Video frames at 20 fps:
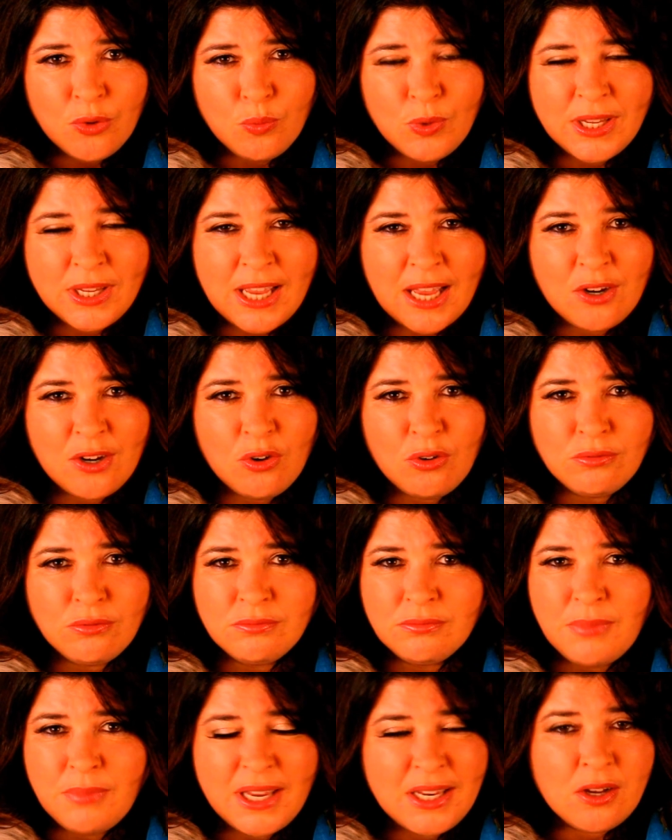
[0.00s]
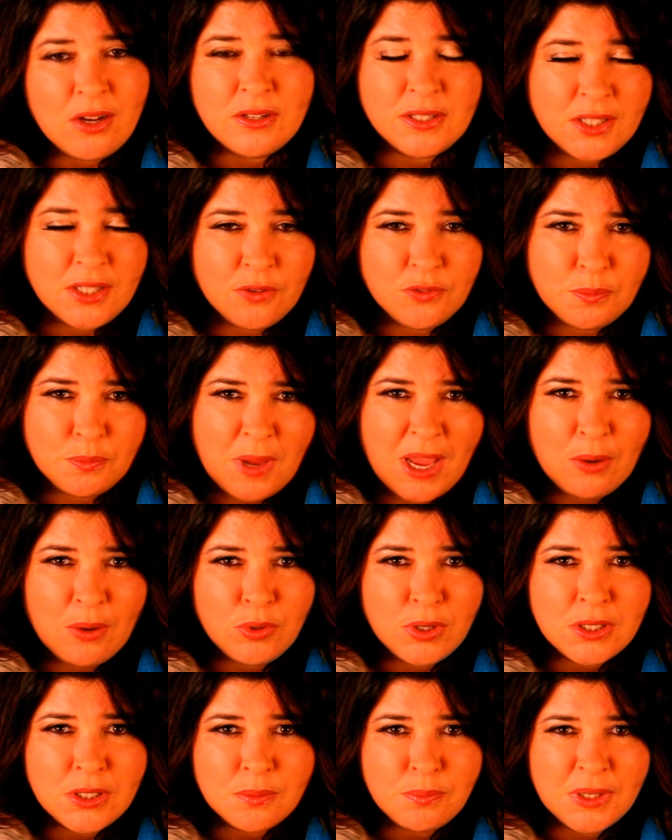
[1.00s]
we cannot make ourselves
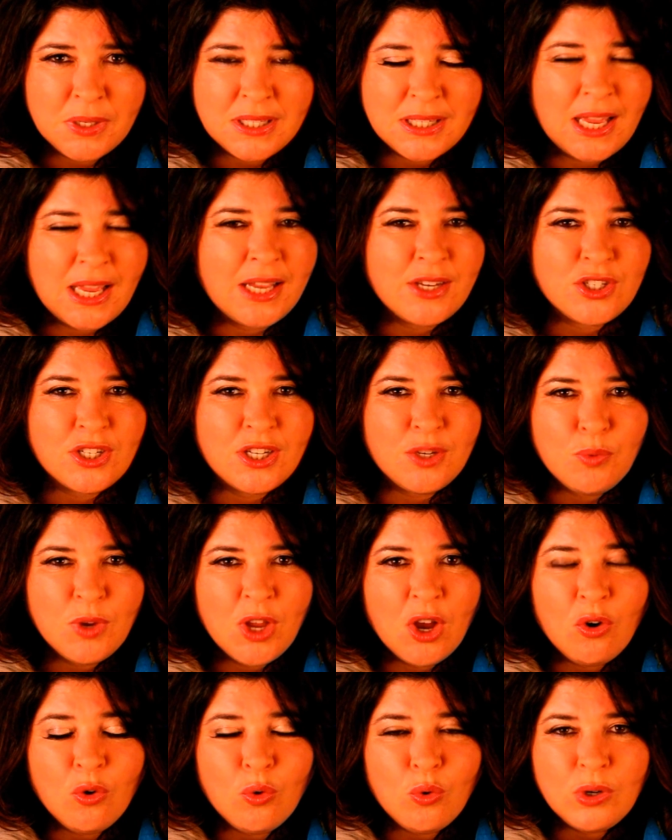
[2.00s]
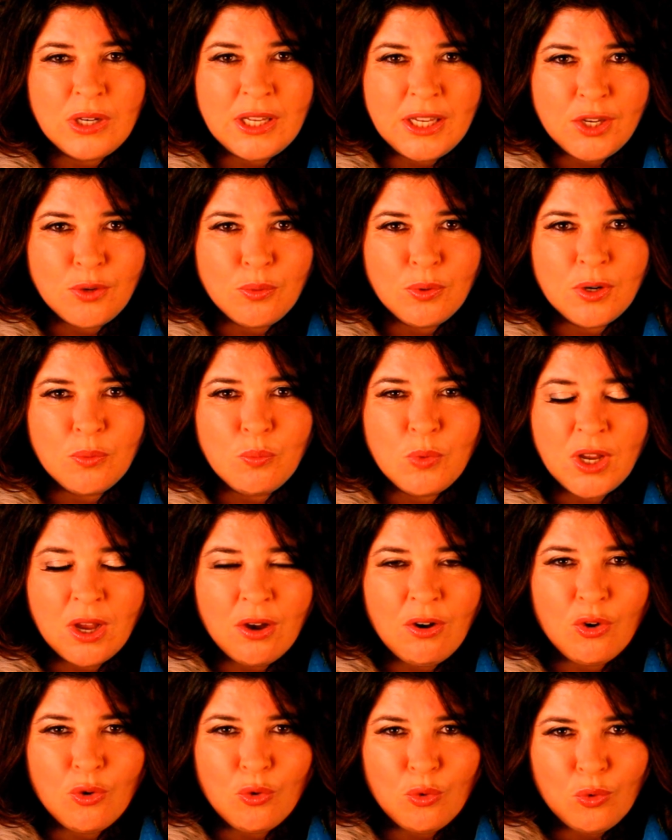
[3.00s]
powerless because actually we are all equal and we
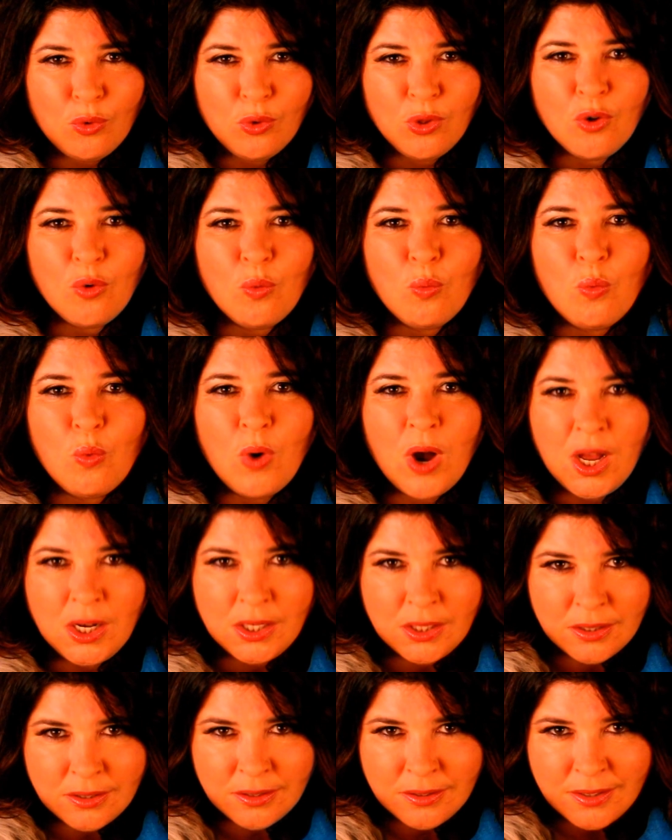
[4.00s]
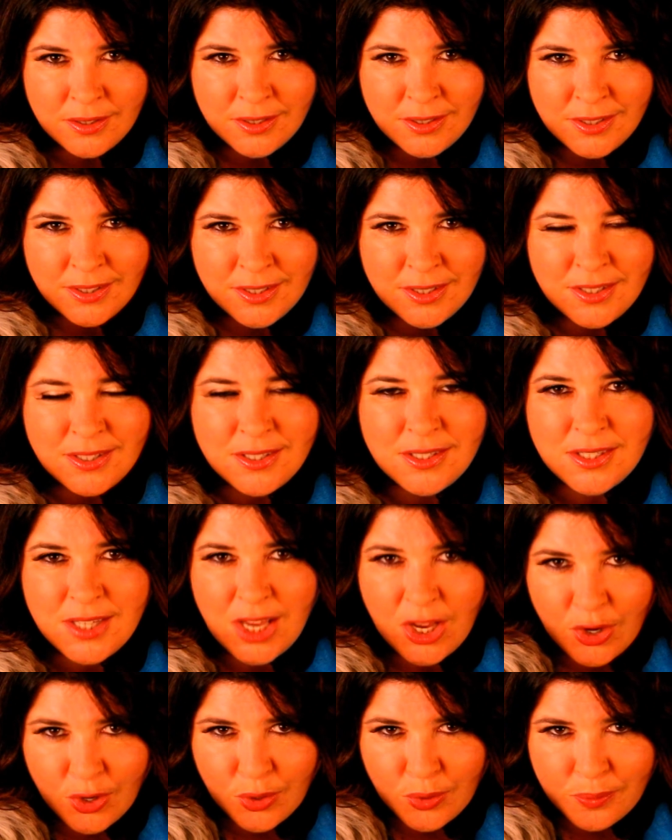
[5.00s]
are all one.
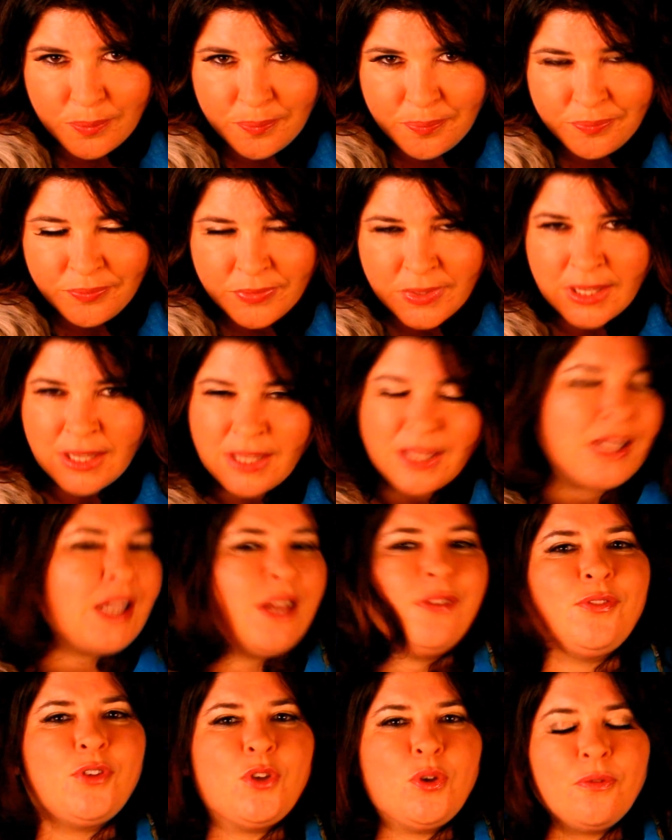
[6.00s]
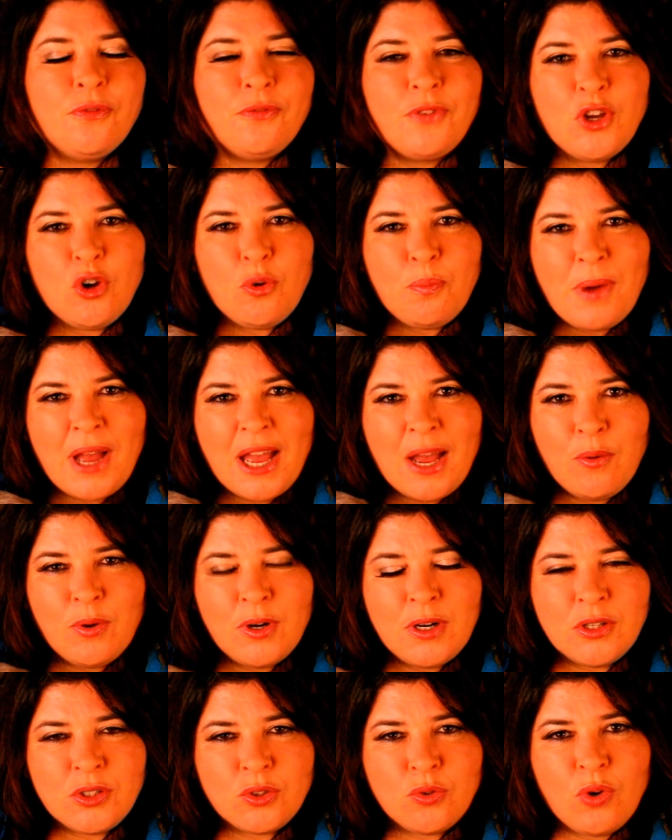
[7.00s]
So if you feel
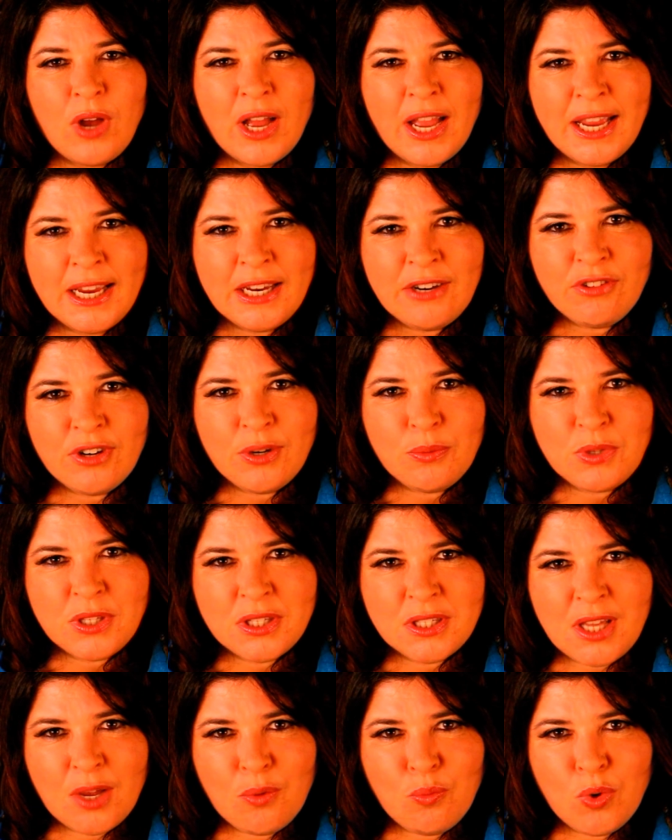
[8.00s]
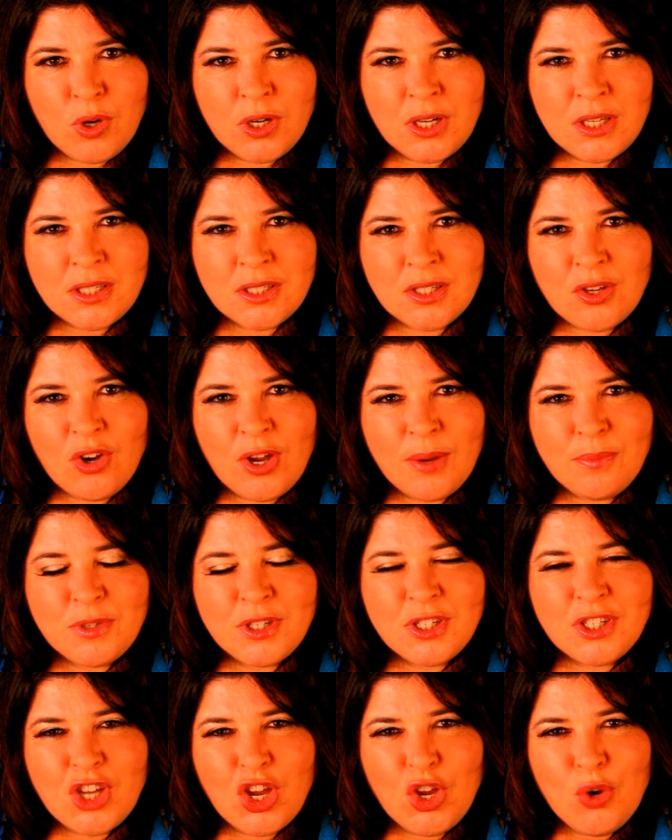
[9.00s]
powerless or angry with someone, it's time
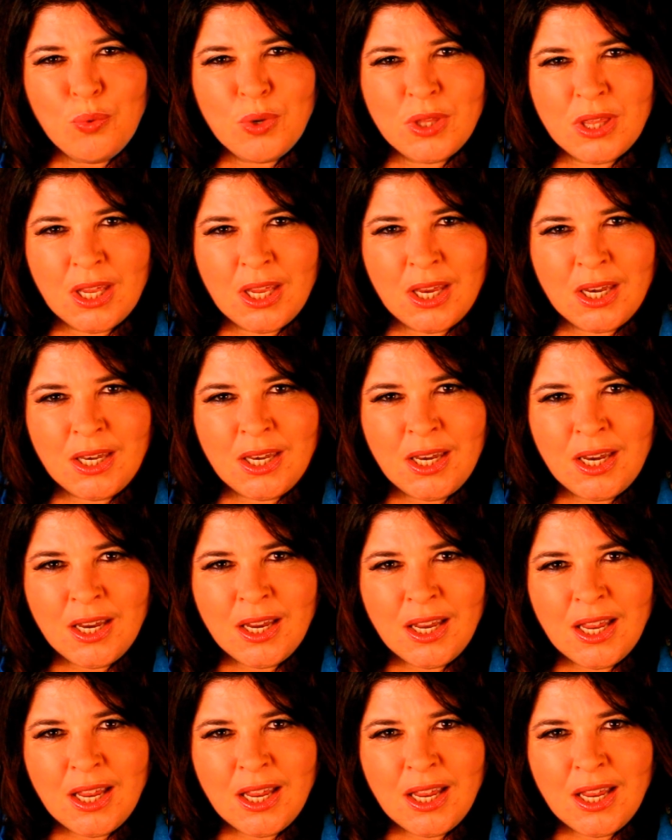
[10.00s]
to go within